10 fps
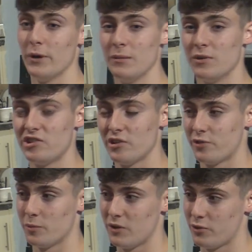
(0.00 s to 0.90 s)
Pretty much just
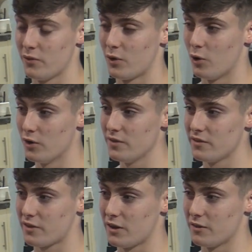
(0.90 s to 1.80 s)
from District
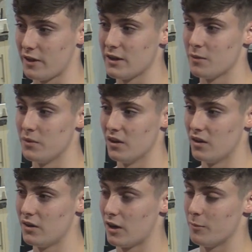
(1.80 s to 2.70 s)
Recordings kind of taking me
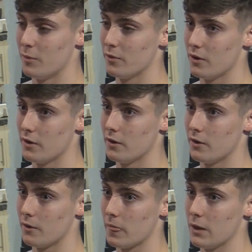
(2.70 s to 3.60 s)
on. I
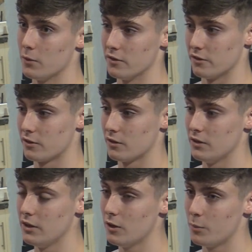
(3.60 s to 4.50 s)
remember it was
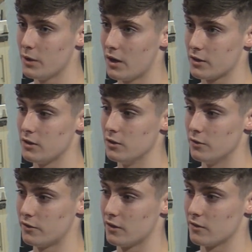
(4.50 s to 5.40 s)
Leo Miyagi,
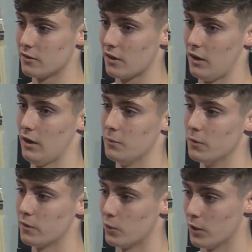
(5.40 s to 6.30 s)
New Sense, and
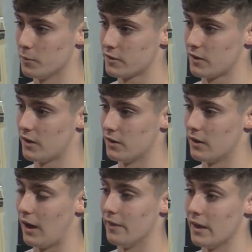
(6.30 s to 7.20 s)
Mythical Grim starting,
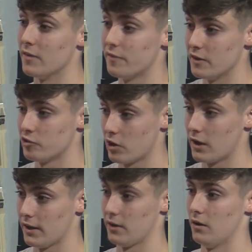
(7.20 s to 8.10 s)
and then Finch got
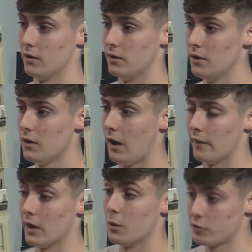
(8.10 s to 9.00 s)
added on. And
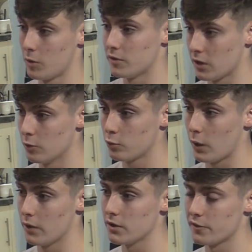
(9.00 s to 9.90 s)
then I was always close with
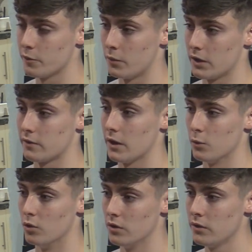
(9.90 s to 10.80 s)
Eric from like day
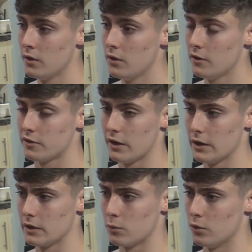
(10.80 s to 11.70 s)
one. So
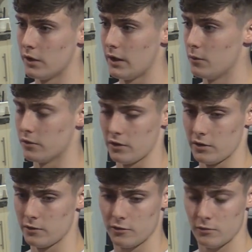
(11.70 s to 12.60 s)
Eric one day was
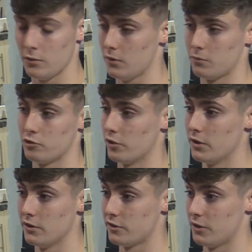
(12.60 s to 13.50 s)
like, you know, join
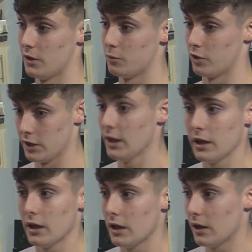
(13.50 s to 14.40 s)
us, and I was like,
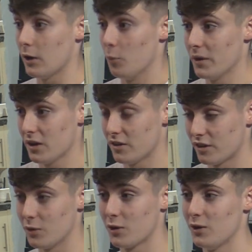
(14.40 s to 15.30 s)
yeah, oh my god, it's
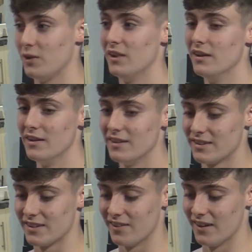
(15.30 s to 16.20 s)
so cool.
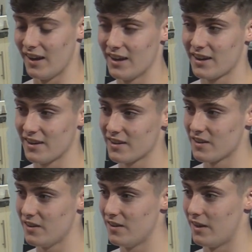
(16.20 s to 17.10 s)
So I kind of
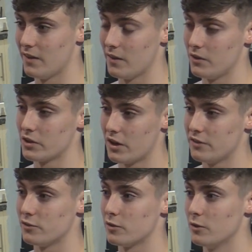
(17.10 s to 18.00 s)
got on, and then all the
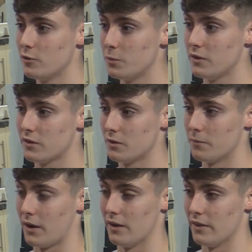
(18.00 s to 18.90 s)
guys introduced me to
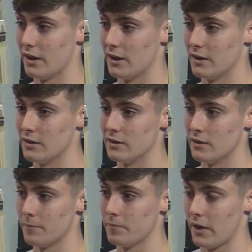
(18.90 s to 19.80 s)
them, and
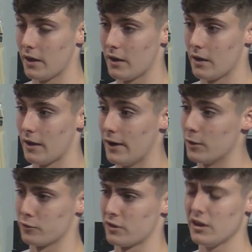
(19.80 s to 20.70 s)
then
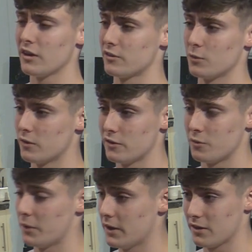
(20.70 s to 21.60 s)
Eric was like, yeah, so this is
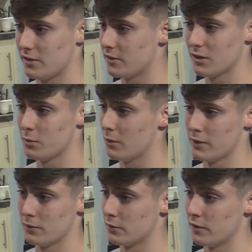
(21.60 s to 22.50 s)
Marcus, he's going to be
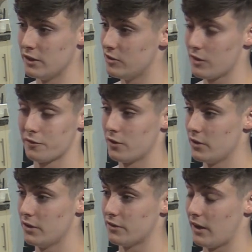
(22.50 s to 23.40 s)
available to DJ for all
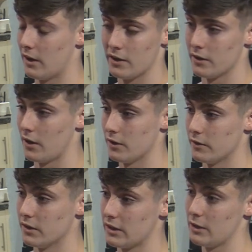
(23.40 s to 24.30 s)
these, and I
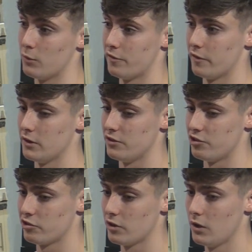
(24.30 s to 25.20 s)
did a gig with
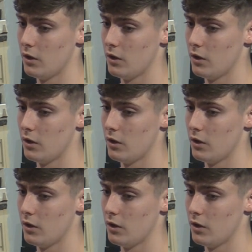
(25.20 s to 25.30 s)
Finch.